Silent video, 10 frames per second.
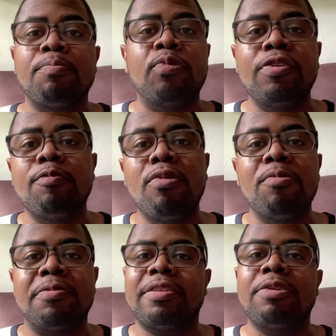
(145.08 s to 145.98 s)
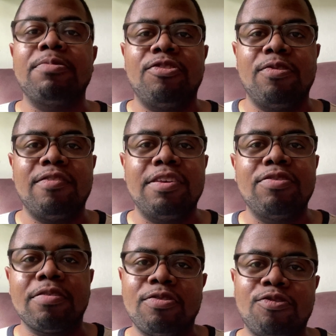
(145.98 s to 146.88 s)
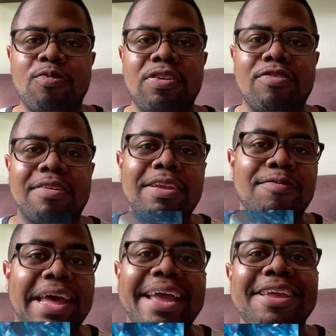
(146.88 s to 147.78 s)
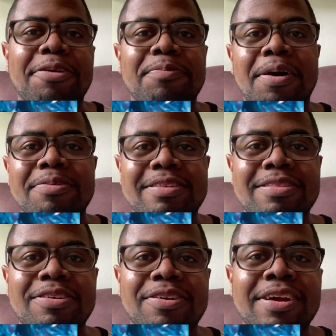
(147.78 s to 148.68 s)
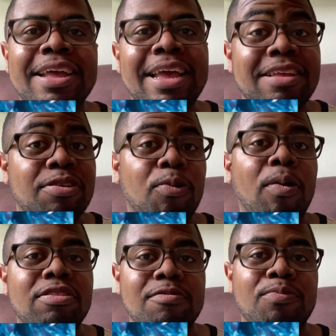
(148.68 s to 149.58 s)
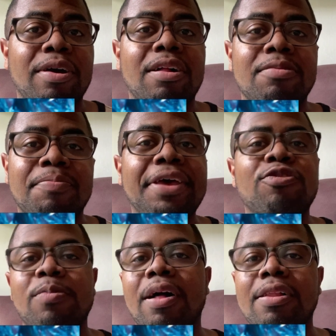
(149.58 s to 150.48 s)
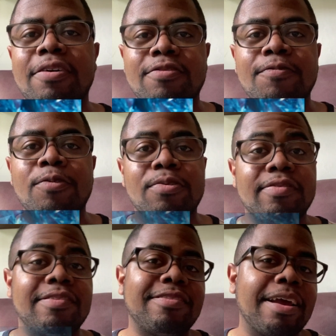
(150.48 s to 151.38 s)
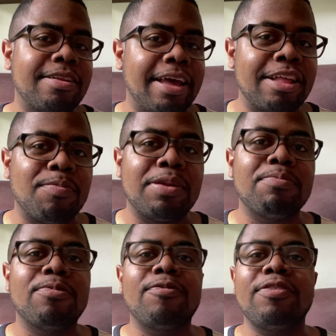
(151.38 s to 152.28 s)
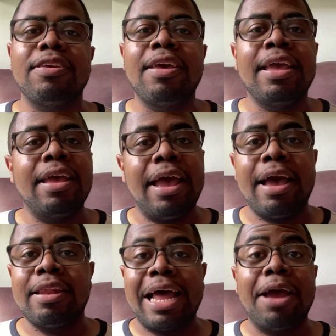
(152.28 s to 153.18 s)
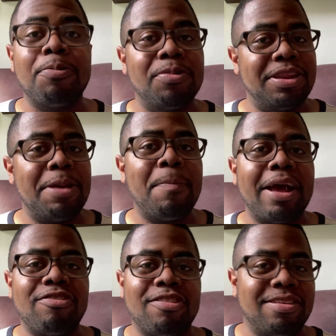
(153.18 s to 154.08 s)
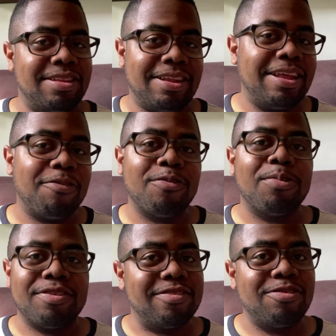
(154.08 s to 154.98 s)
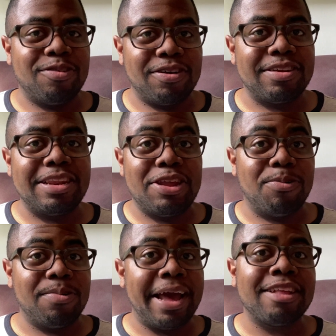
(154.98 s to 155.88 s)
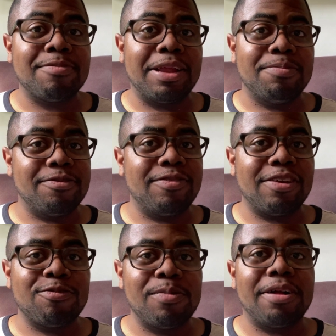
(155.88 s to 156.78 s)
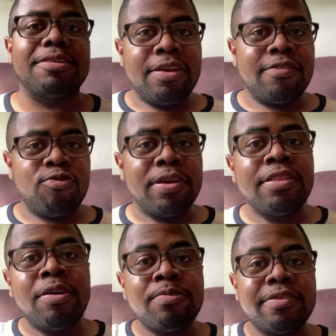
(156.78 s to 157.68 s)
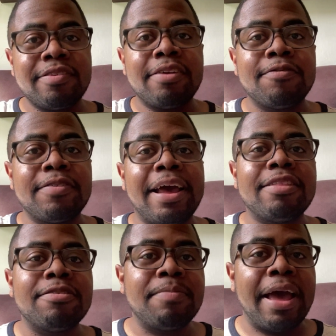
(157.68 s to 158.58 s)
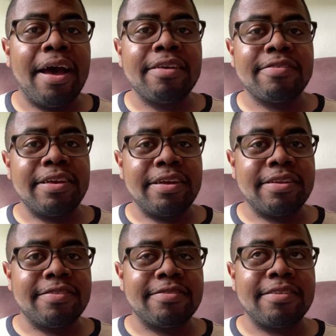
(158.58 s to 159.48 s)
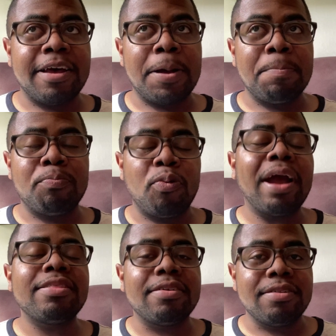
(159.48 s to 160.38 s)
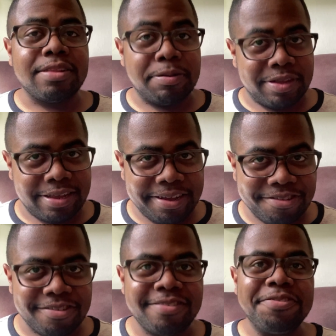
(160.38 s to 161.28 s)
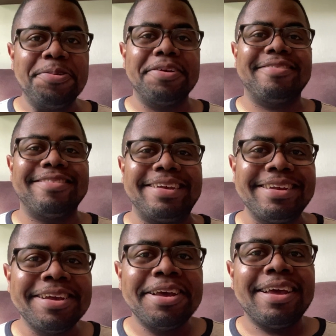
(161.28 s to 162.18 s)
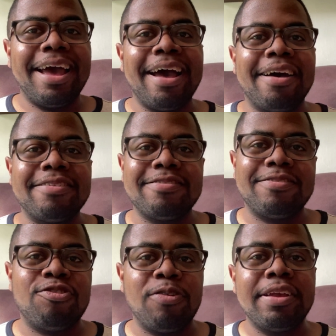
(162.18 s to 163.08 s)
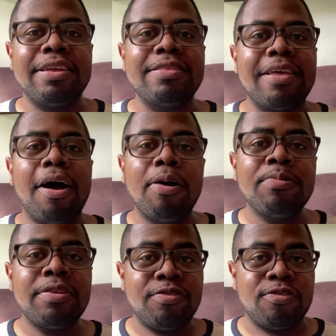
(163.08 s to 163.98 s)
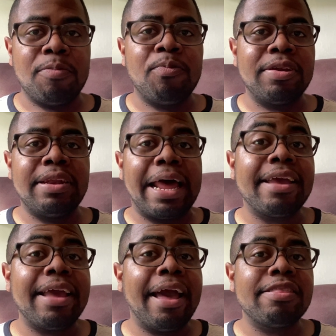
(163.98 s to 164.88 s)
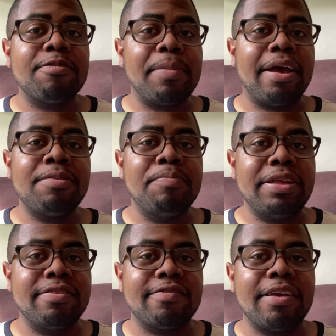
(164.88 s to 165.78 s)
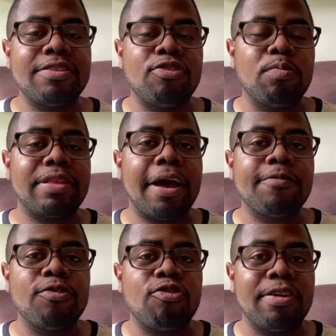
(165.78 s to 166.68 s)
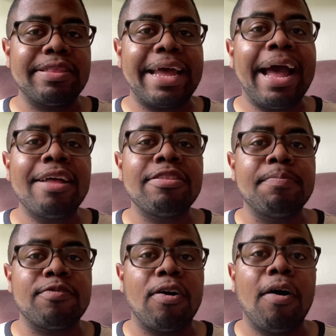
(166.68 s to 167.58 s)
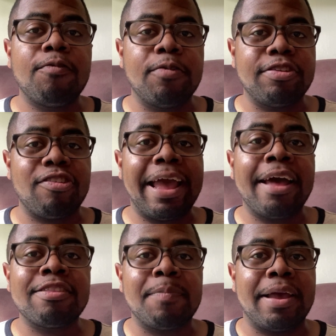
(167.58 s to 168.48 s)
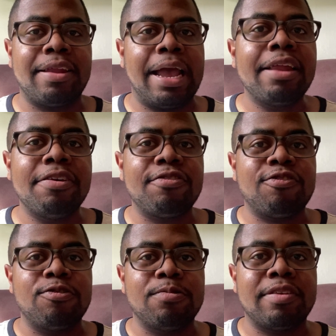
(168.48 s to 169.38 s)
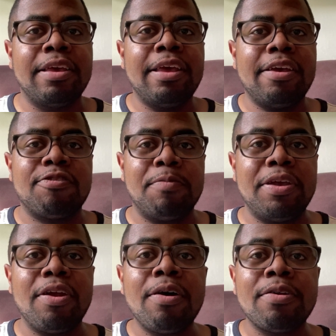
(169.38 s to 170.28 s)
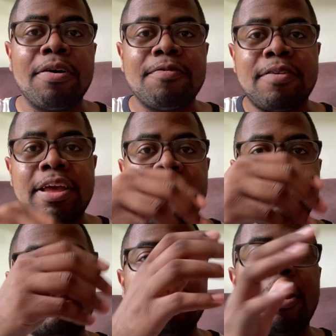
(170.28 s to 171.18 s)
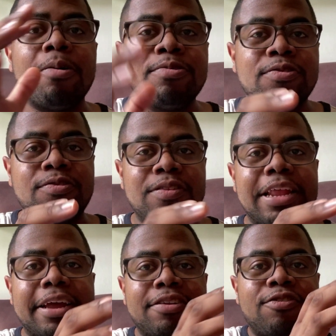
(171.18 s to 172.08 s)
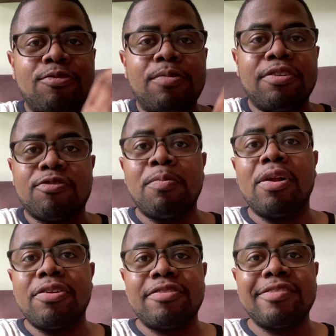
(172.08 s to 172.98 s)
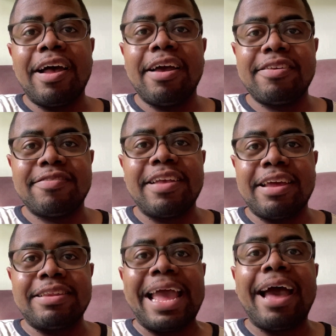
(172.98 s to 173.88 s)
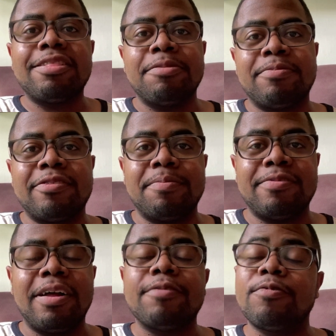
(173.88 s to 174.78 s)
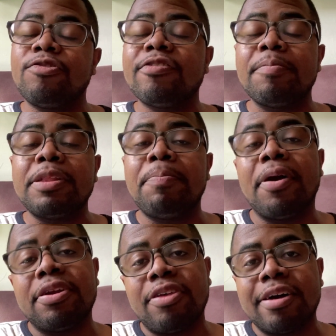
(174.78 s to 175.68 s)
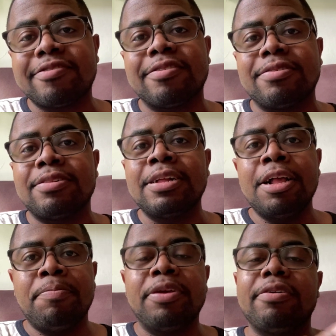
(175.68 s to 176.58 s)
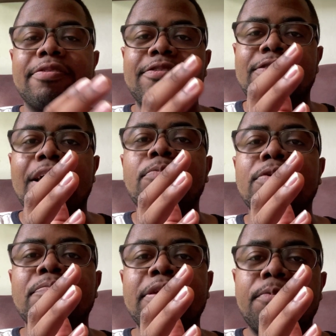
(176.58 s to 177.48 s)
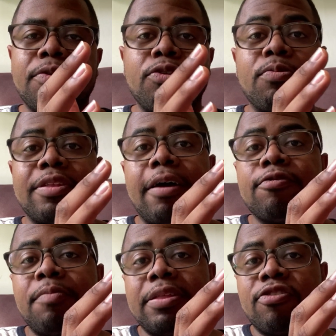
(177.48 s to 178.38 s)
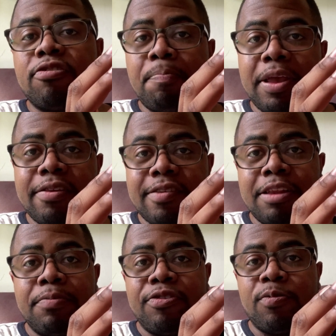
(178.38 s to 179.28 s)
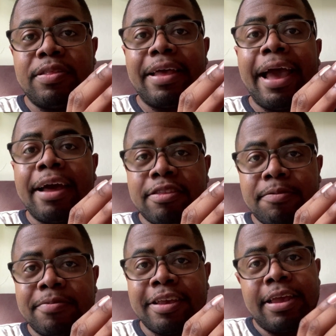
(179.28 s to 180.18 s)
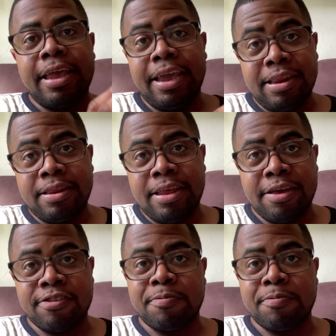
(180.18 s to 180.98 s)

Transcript: brief moment at which you see Doctor Strange kind of hanging around in there in the quantum realm, as well as, of course, the second Ant-Man movie, and I would imagine, of course, the third new Ant-Man movie as well. Shrinking down to the size of an atom has its practical limitations, you could say, as shrinking down someone like Ant-Man means that you would have to shrink the atoms of which Ant-Man and his suit is made out of down to a smaller size than atoms themselves, which is a bit paradoxical, because that would mean you would have to make the space in between the atoms in his